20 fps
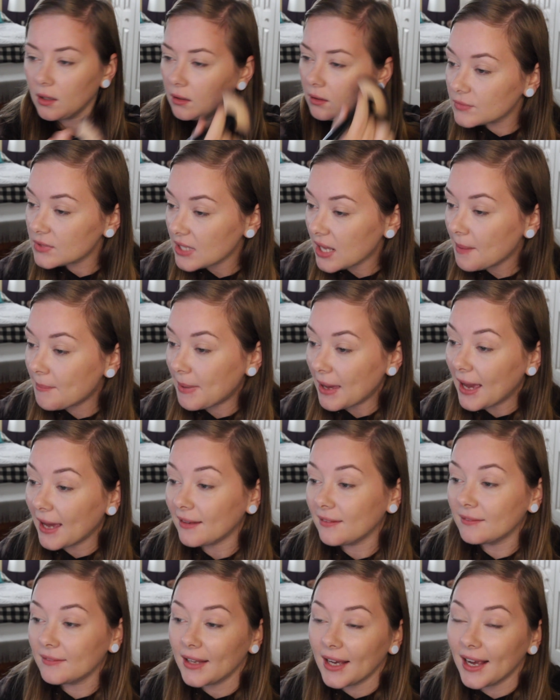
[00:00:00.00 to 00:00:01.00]
It's not
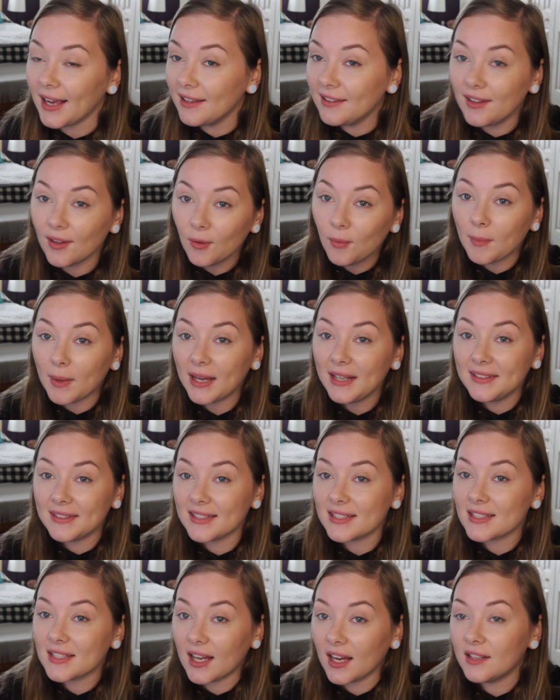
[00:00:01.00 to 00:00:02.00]
bad. I don't mind
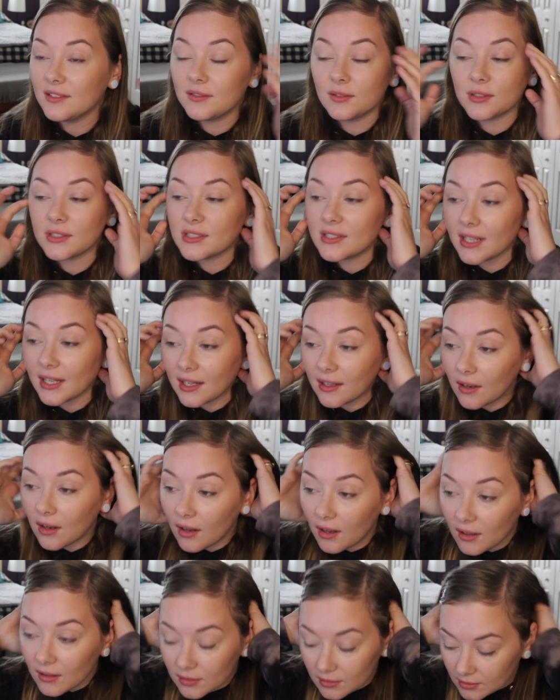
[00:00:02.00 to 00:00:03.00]
this contour stick at
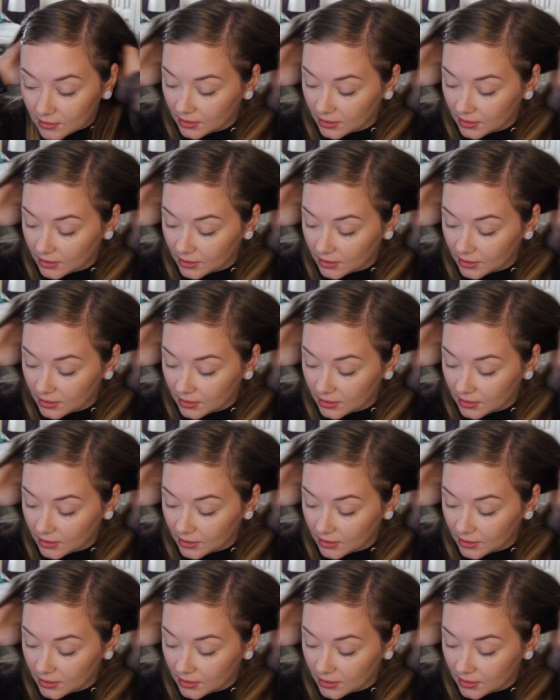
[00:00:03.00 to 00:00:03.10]
all.